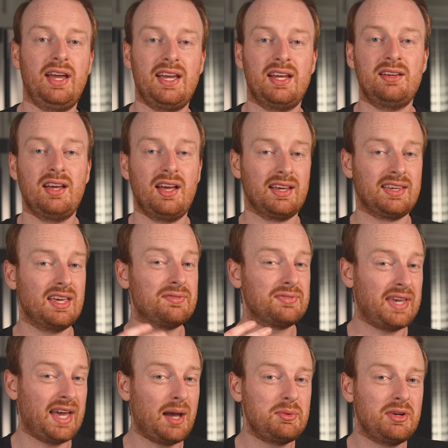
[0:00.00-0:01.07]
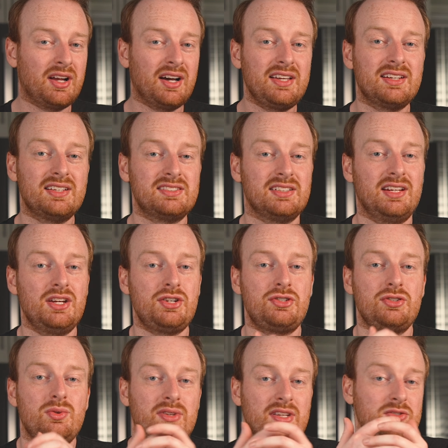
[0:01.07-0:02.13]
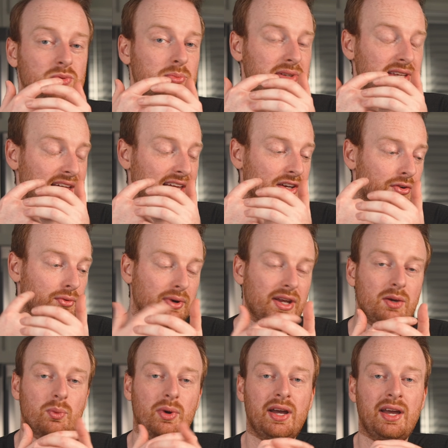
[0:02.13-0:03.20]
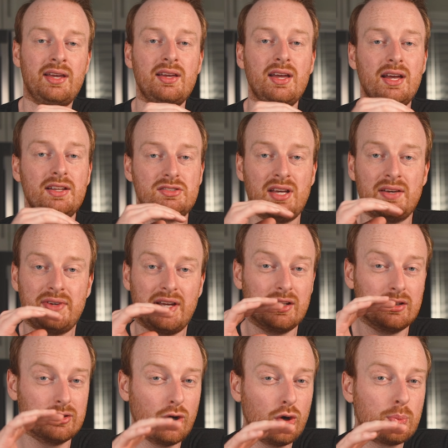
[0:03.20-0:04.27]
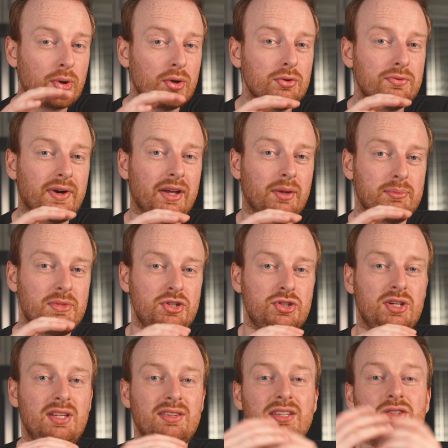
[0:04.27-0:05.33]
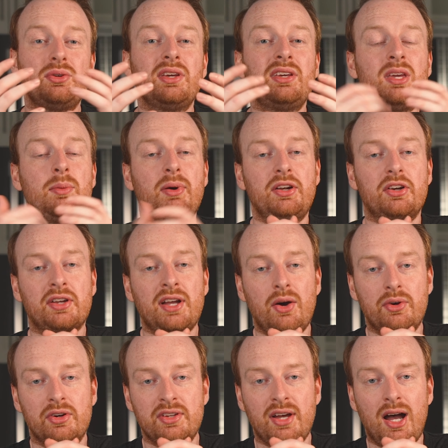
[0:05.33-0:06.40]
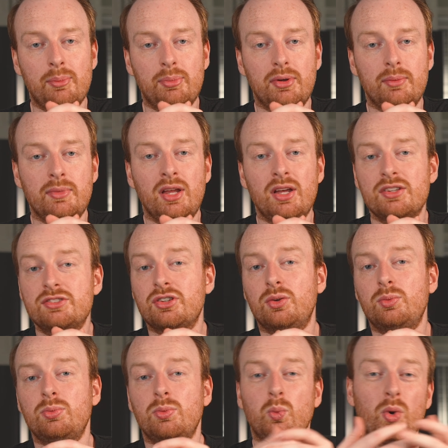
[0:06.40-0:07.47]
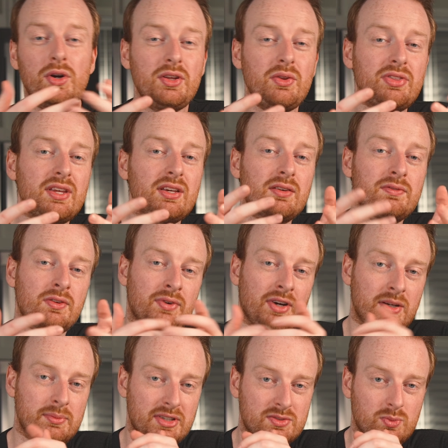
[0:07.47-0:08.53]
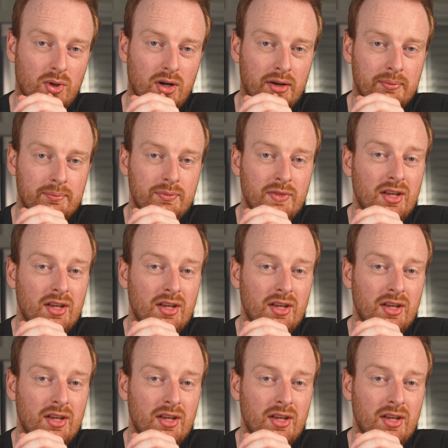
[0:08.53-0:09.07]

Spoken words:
and if cabinet height is an issue, this would be a great way to have a low-profile machine that you can keep on your countertop. So what do you think of the Vitamix One?